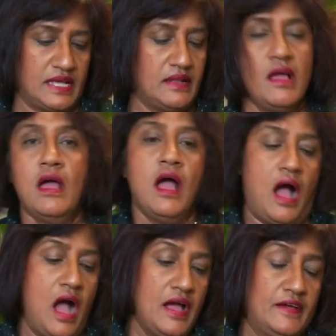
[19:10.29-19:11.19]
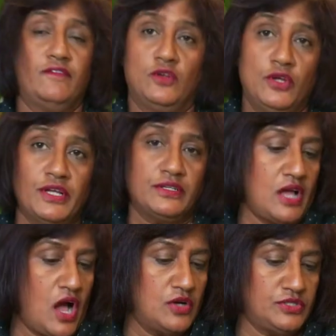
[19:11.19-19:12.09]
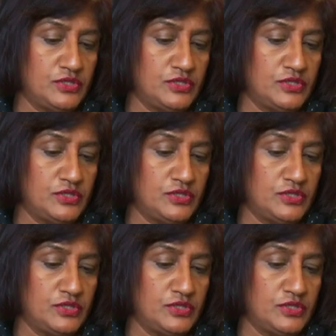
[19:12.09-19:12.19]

And I have learned how